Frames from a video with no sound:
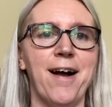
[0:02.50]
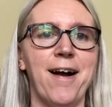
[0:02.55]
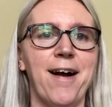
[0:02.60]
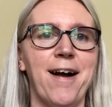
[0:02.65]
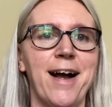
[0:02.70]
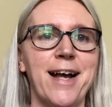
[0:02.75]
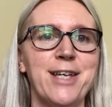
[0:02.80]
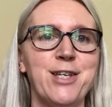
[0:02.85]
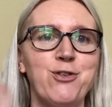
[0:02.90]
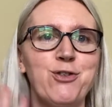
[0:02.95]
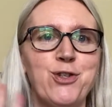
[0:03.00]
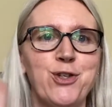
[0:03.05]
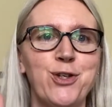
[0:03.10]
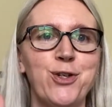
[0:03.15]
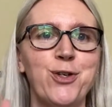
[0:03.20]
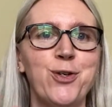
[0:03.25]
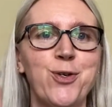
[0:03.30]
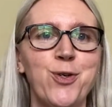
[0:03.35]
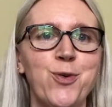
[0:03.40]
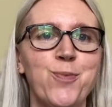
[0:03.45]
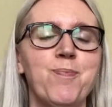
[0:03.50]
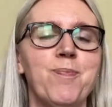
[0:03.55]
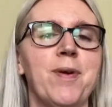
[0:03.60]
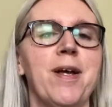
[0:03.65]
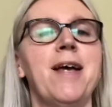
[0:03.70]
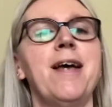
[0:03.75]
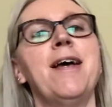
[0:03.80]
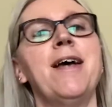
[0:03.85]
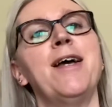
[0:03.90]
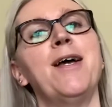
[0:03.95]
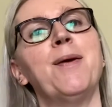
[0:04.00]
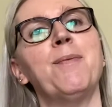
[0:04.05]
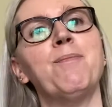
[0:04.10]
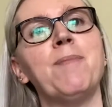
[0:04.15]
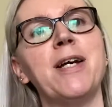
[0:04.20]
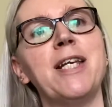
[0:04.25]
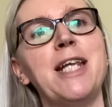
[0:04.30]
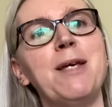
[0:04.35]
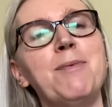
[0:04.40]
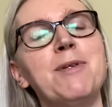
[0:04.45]
Hi YouTube,
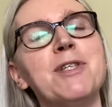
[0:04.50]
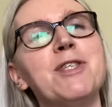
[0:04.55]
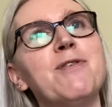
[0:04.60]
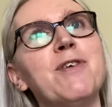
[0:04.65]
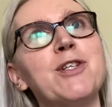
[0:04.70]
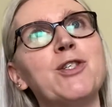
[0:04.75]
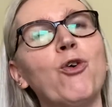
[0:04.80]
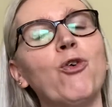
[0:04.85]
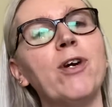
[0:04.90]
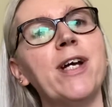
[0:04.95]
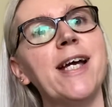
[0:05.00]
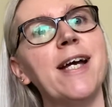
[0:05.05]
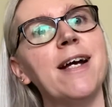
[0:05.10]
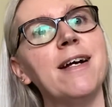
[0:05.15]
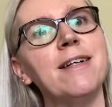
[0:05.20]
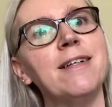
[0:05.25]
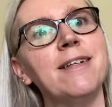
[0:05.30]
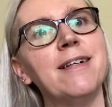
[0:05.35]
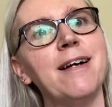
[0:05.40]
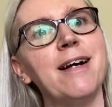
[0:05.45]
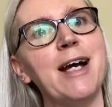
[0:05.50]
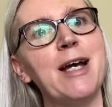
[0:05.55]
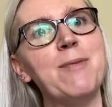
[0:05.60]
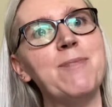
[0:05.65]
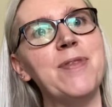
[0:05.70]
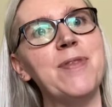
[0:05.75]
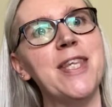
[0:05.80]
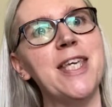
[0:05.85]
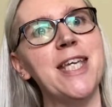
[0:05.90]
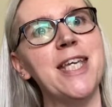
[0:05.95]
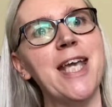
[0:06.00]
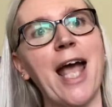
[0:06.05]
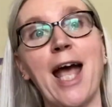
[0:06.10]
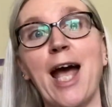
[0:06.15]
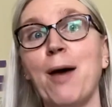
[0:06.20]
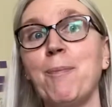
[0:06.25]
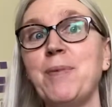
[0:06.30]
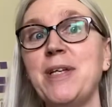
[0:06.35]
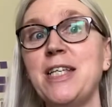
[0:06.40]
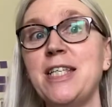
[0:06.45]
my name is Victoria. I'm the
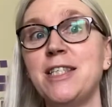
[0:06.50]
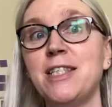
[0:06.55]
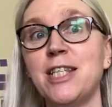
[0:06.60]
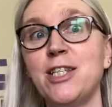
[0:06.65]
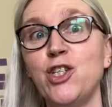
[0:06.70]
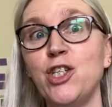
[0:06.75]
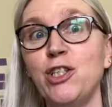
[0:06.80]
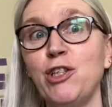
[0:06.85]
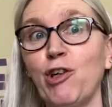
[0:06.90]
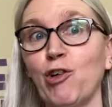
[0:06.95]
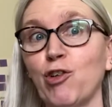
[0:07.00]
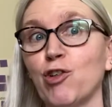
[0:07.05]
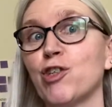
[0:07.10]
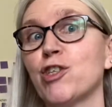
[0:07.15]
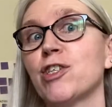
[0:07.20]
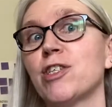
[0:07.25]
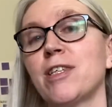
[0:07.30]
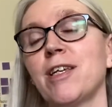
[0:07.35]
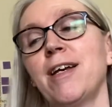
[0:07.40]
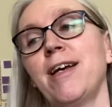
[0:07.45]
Happy Stitching Nurse.